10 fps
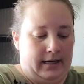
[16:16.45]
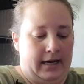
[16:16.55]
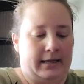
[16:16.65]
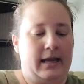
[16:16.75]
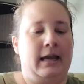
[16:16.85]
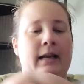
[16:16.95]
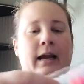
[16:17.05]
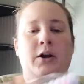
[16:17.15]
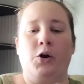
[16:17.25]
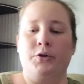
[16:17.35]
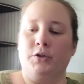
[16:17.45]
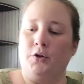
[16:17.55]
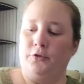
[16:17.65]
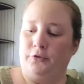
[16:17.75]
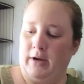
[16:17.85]
and then I
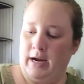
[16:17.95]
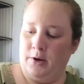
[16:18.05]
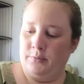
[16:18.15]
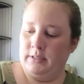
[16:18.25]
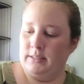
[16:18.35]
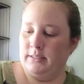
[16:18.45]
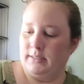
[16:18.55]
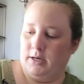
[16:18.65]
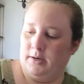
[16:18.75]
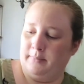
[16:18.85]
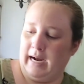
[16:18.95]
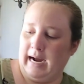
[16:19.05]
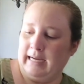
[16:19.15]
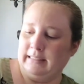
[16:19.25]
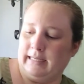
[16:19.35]
also found some
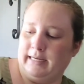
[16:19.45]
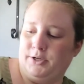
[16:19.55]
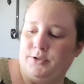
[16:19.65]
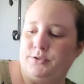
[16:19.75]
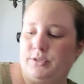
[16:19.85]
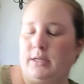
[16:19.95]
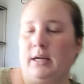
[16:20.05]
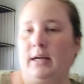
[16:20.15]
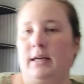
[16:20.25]
highlighters